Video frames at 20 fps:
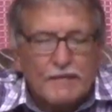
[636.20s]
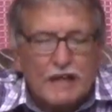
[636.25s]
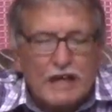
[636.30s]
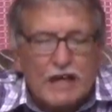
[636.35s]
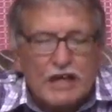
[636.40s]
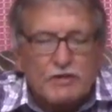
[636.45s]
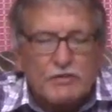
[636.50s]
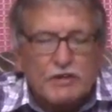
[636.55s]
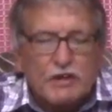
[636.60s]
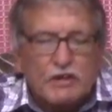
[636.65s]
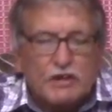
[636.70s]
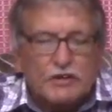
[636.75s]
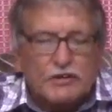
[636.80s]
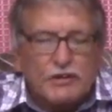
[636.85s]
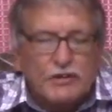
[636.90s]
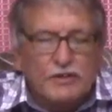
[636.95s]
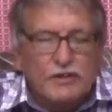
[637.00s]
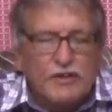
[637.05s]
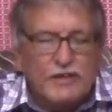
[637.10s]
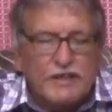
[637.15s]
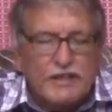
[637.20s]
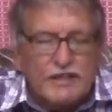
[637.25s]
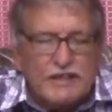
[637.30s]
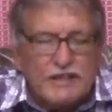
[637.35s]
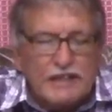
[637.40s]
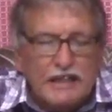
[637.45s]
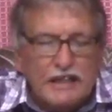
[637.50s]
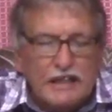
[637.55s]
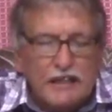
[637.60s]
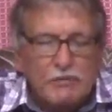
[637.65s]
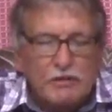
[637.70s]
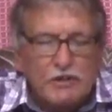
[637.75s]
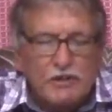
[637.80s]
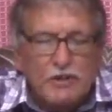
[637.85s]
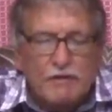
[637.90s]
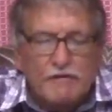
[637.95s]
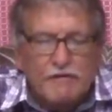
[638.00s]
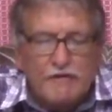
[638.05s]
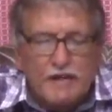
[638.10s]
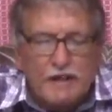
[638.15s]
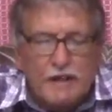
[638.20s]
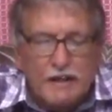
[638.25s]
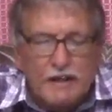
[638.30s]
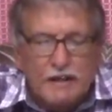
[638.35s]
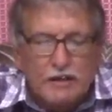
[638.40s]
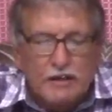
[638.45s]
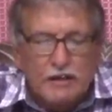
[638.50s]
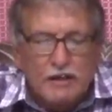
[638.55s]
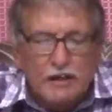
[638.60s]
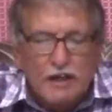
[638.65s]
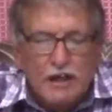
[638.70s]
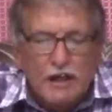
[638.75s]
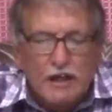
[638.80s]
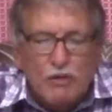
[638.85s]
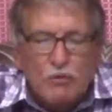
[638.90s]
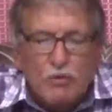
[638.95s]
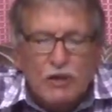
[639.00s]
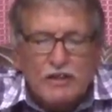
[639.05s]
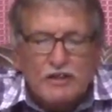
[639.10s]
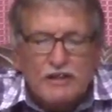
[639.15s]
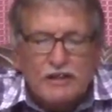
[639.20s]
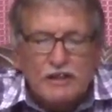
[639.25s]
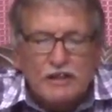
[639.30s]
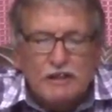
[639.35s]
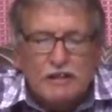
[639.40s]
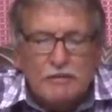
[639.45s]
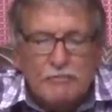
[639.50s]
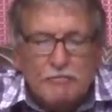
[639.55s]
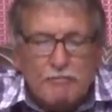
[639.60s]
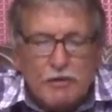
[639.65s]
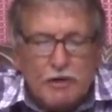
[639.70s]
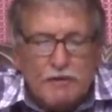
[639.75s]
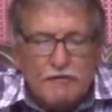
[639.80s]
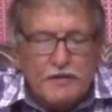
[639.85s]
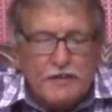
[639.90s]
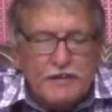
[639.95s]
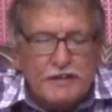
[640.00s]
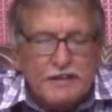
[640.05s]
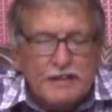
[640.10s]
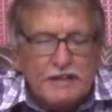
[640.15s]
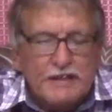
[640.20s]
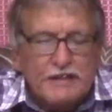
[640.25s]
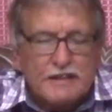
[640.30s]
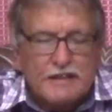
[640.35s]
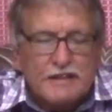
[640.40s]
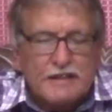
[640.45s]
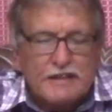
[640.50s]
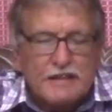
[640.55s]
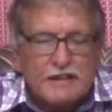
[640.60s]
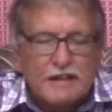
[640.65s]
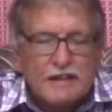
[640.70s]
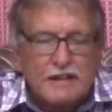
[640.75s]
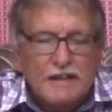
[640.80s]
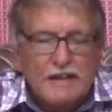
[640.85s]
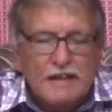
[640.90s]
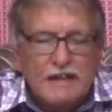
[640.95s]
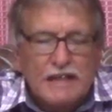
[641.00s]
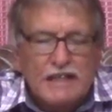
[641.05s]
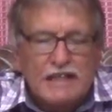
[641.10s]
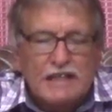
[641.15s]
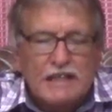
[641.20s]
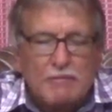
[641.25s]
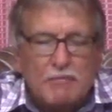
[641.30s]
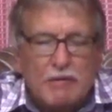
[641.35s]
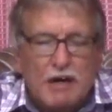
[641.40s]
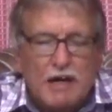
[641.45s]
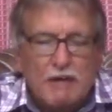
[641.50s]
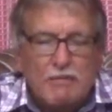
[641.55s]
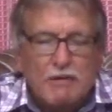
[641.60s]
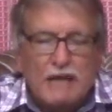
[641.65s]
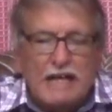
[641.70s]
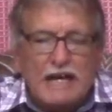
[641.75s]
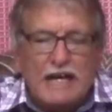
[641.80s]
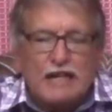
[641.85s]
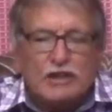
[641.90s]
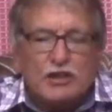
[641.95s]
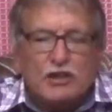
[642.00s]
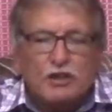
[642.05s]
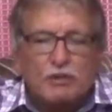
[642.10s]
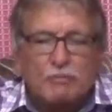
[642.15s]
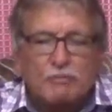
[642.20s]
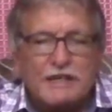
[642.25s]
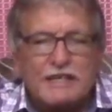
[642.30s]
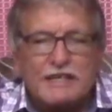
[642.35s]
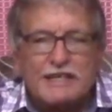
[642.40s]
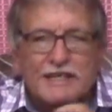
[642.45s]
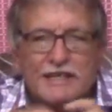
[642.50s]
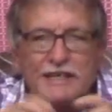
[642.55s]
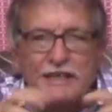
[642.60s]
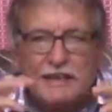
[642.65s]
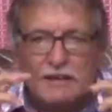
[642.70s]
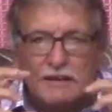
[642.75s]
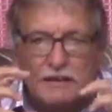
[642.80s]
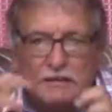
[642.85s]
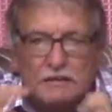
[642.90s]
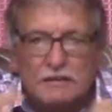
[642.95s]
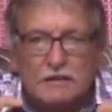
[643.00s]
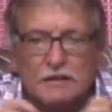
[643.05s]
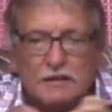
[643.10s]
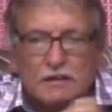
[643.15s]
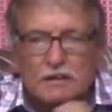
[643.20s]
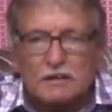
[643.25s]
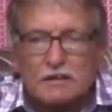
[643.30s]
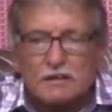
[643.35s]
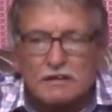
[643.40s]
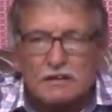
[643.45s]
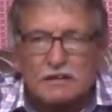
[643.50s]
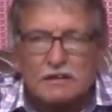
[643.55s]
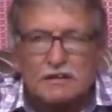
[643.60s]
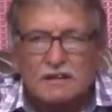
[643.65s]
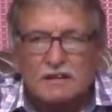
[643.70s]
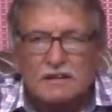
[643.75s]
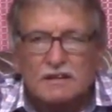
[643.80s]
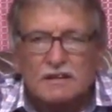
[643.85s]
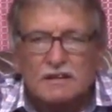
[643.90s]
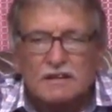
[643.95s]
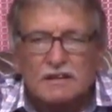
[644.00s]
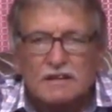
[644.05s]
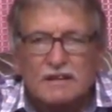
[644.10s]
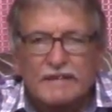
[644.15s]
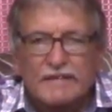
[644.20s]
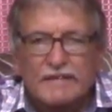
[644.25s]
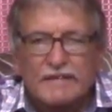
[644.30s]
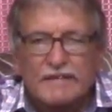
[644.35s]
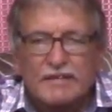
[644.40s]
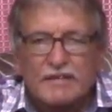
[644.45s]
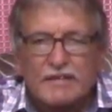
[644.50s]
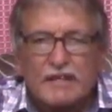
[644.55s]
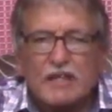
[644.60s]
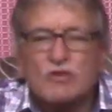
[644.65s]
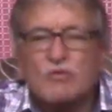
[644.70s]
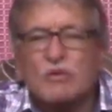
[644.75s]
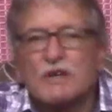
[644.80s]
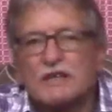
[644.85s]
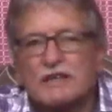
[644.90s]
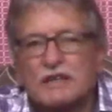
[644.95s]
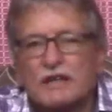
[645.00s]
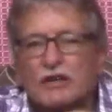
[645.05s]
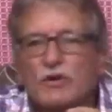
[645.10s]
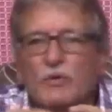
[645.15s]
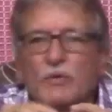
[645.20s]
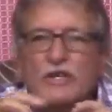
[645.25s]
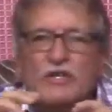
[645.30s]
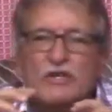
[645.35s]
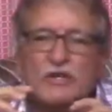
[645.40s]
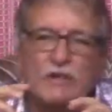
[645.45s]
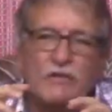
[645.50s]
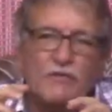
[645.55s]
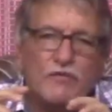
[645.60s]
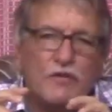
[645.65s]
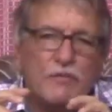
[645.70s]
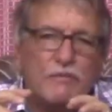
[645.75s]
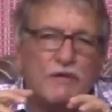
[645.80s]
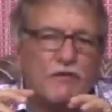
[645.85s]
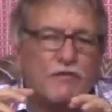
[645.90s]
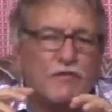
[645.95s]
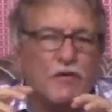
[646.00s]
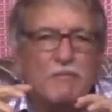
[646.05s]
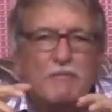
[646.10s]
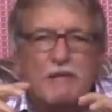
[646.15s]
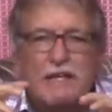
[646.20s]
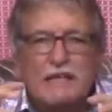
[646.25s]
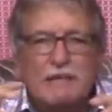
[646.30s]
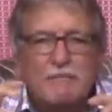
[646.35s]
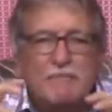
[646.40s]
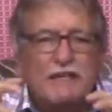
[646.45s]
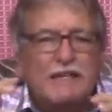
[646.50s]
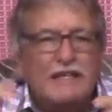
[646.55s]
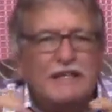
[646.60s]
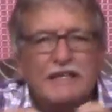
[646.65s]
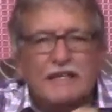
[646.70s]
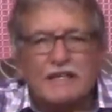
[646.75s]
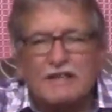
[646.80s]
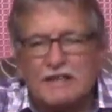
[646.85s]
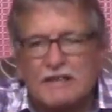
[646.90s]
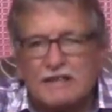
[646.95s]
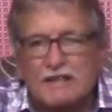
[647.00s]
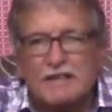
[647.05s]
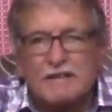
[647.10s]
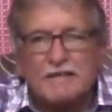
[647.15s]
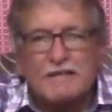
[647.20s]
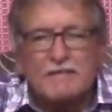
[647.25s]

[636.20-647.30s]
As we continue the study, we shall find why certain prophecies in the Bible had to be sealed. This was a question for me for many, many years.